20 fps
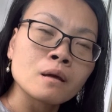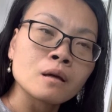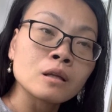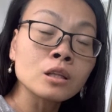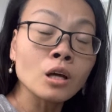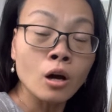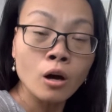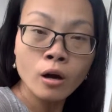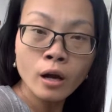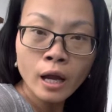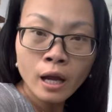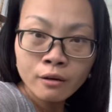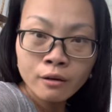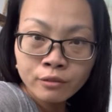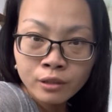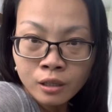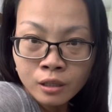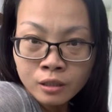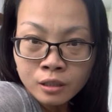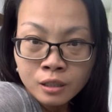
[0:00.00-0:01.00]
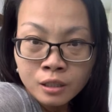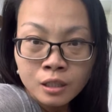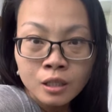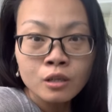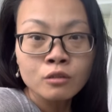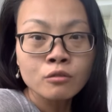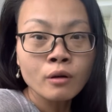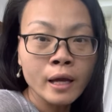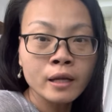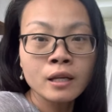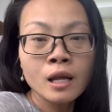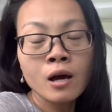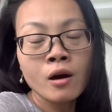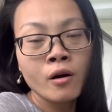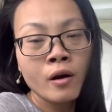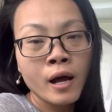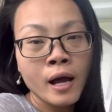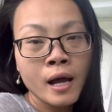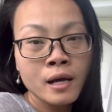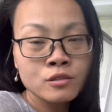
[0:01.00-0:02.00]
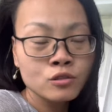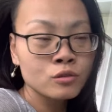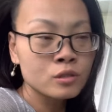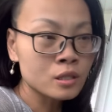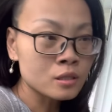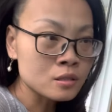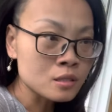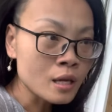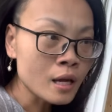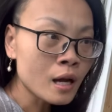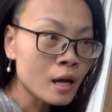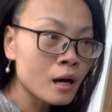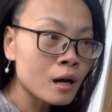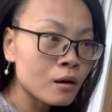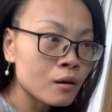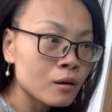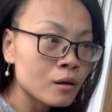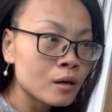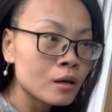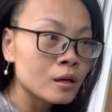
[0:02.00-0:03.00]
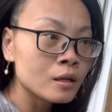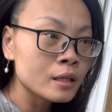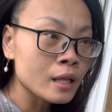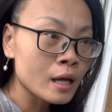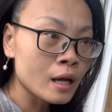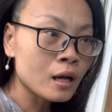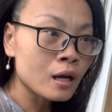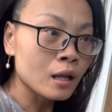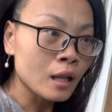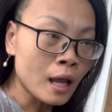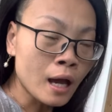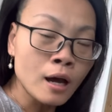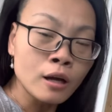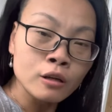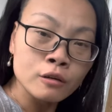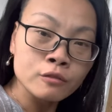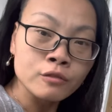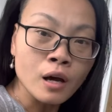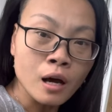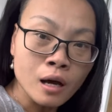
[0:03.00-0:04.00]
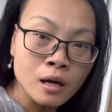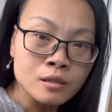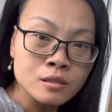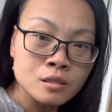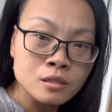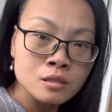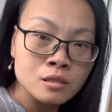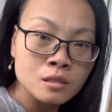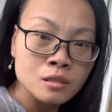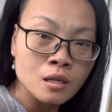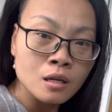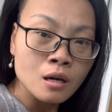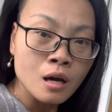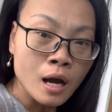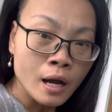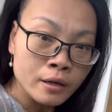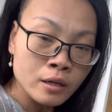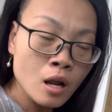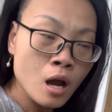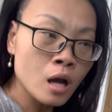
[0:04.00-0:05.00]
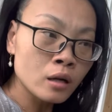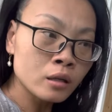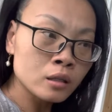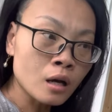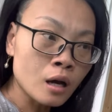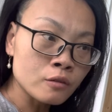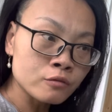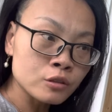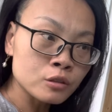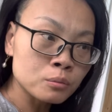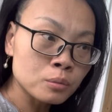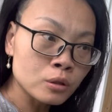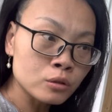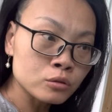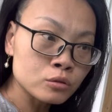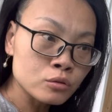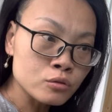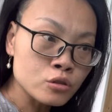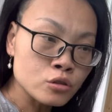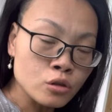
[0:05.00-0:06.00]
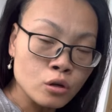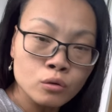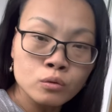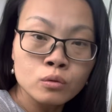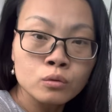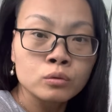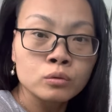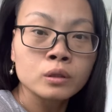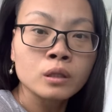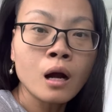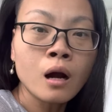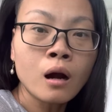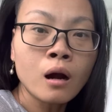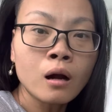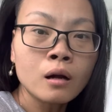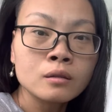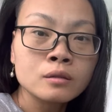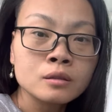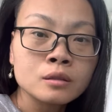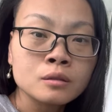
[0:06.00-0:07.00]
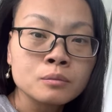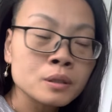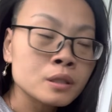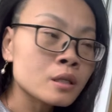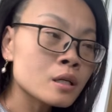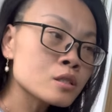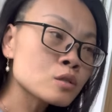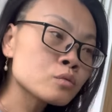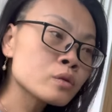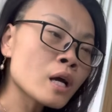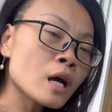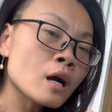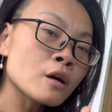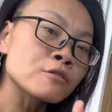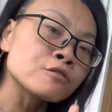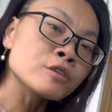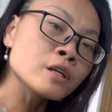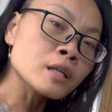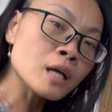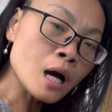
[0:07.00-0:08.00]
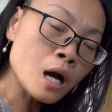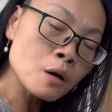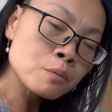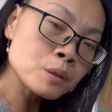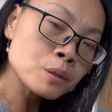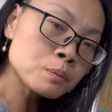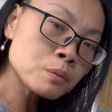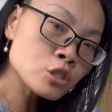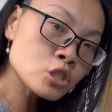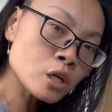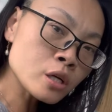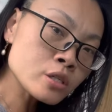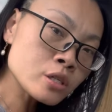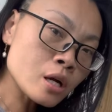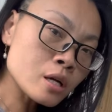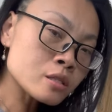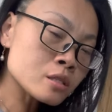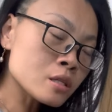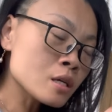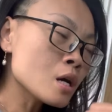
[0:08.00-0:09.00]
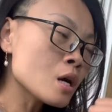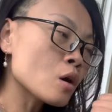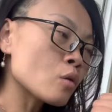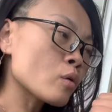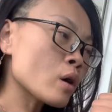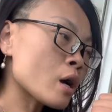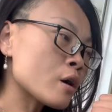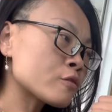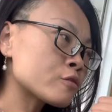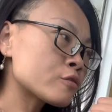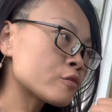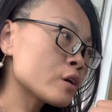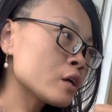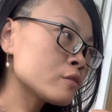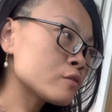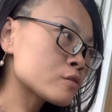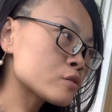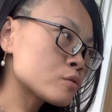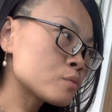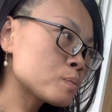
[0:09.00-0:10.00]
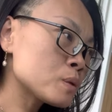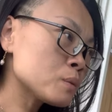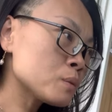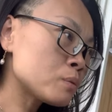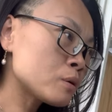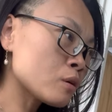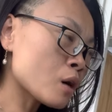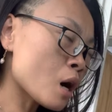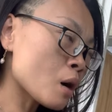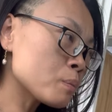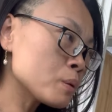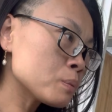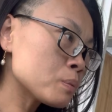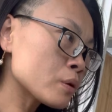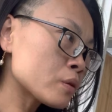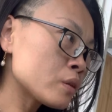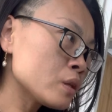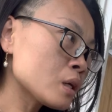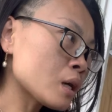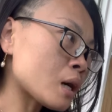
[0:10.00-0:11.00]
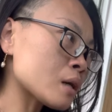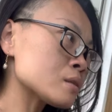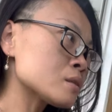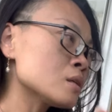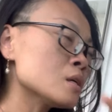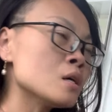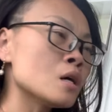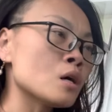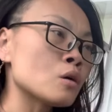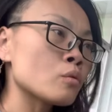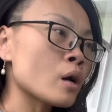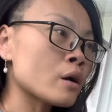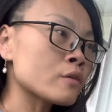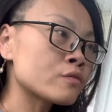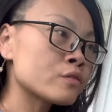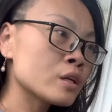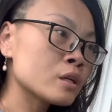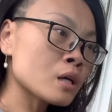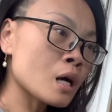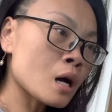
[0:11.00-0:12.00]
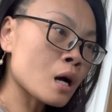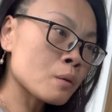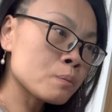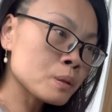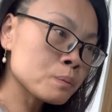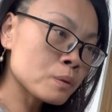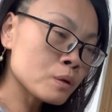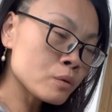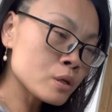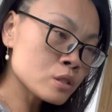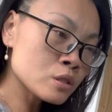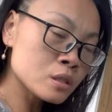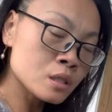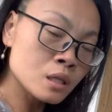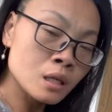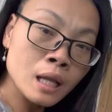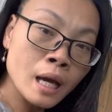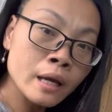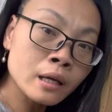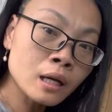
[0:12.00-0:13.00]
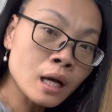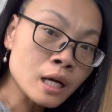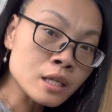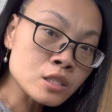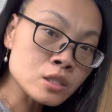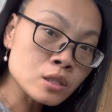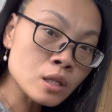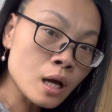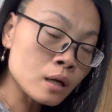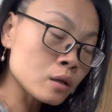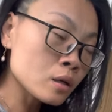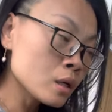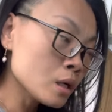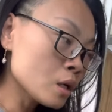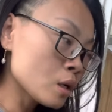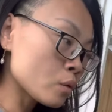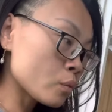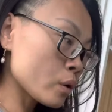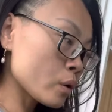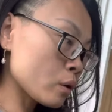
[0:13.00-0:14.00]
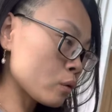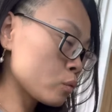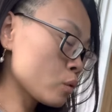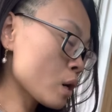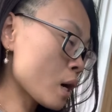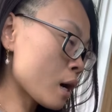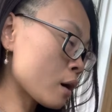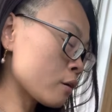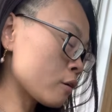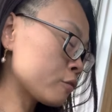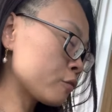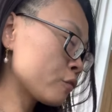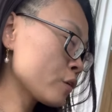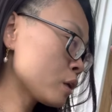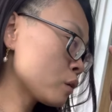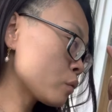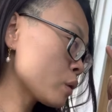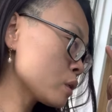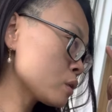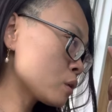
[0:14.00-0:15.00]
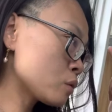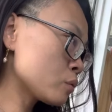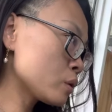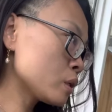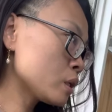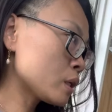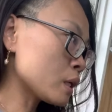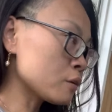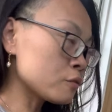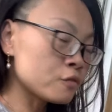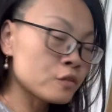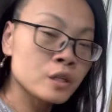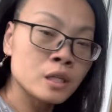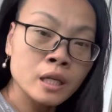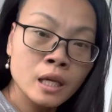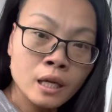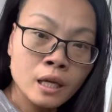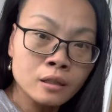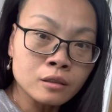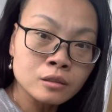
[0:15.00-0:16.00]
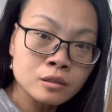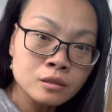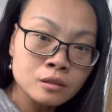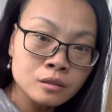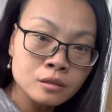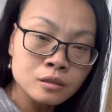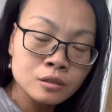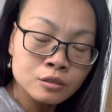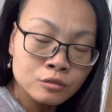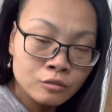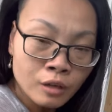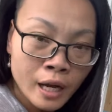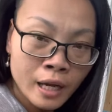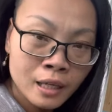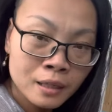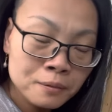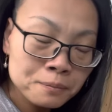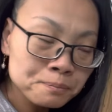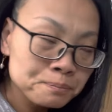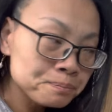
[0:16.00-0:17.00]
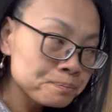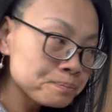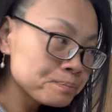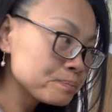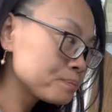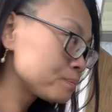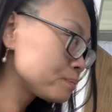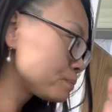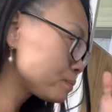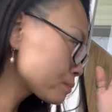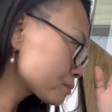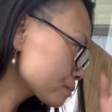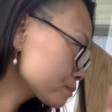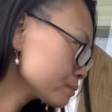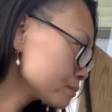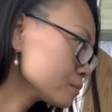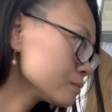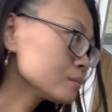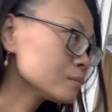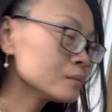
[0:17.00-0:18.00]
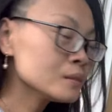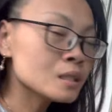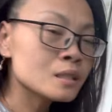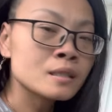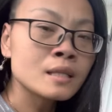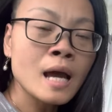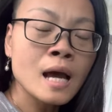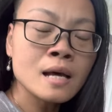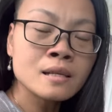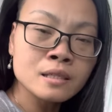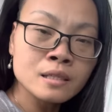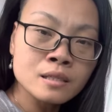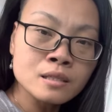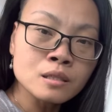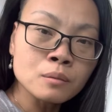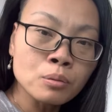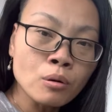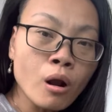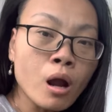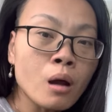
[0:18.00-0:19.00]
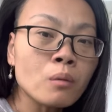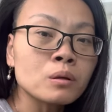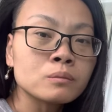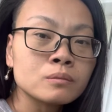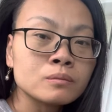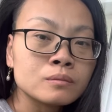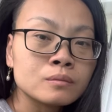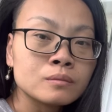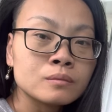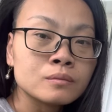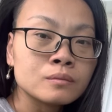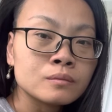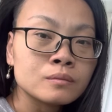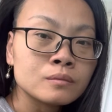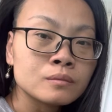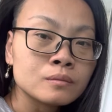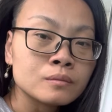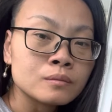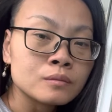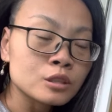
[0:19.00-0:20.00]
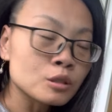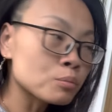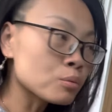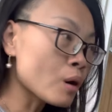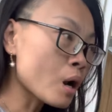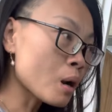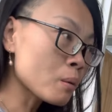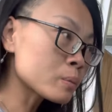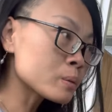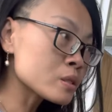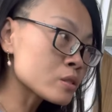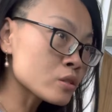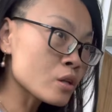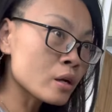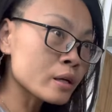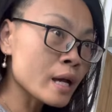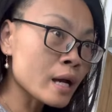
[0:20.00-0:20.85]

Now, however, right now, as you can tell, that a lot of us are not comfortable to show who we are because we are afraid of how people judge us. We are afraid of people, how people think us. We are afraid of how people, whether they like us or not. We, we are afraid of whether we can fit in, right? That is the problem. The problem is not